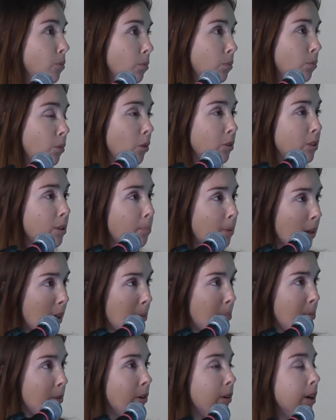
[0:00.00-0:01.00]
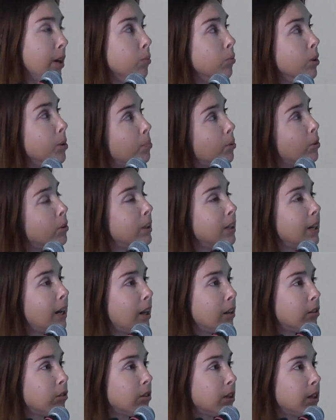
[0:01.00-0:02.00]
wrote a paper, and we put the
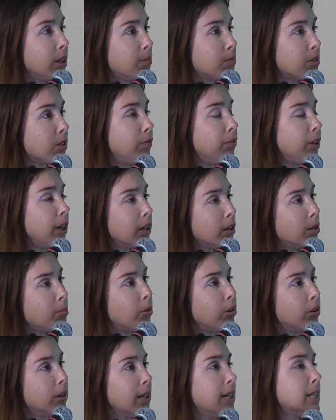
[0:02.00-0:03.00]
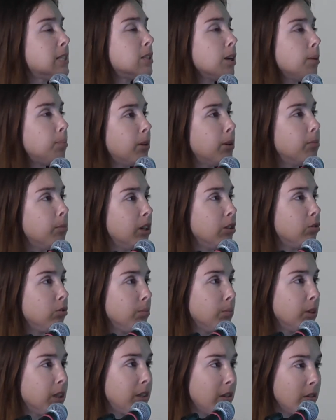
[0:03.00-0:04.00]
algorithms available as supplementary
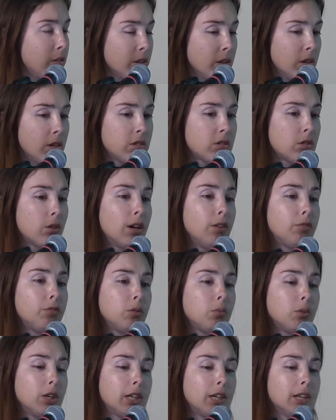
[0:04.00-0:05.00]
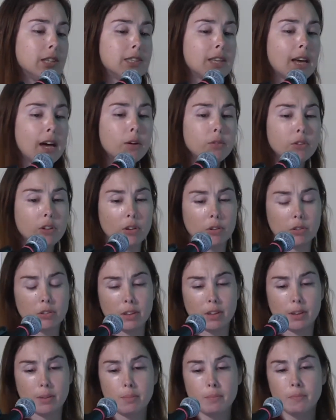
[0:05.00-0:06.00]
material, so everyone can download
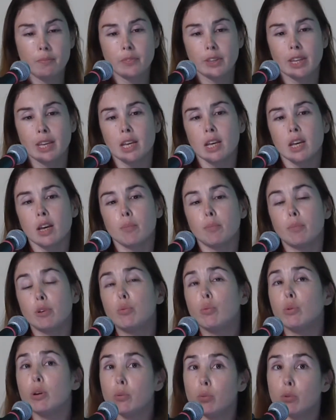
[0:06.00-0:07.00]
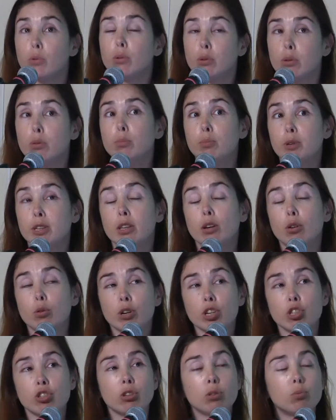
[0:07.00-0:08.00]
them. But the
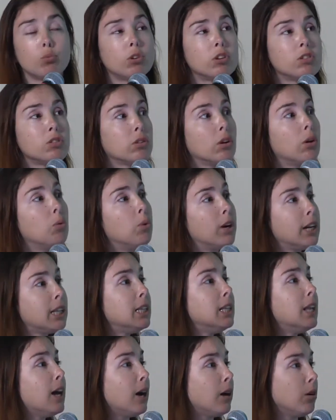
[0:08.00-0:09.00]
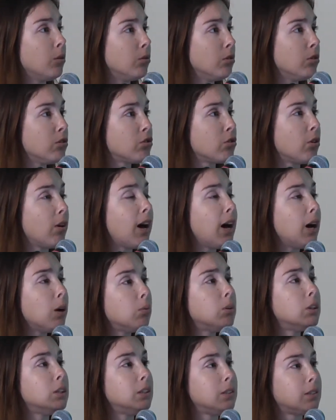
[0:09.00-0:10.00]
question was, what now? So
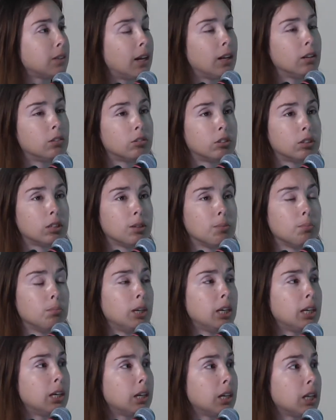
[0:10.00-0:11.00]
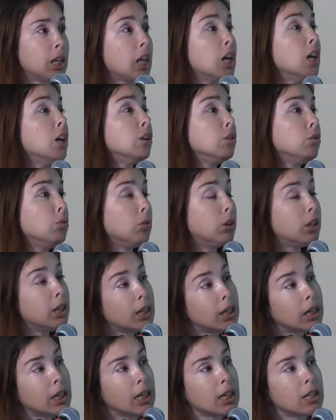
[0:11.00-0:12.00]
how will these algorithms make it to
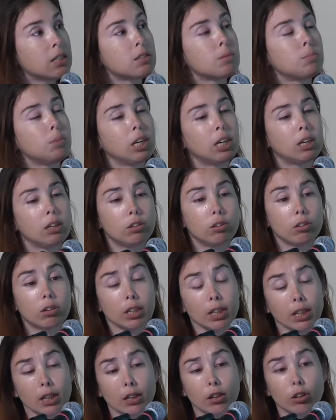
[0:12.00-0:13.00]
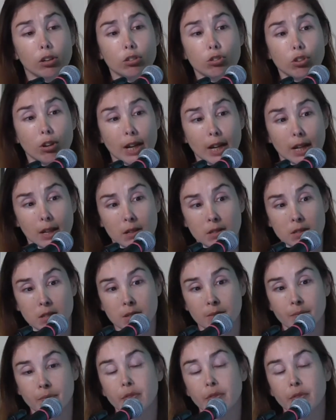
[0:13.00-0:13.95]
clinics, make it to clinical trials?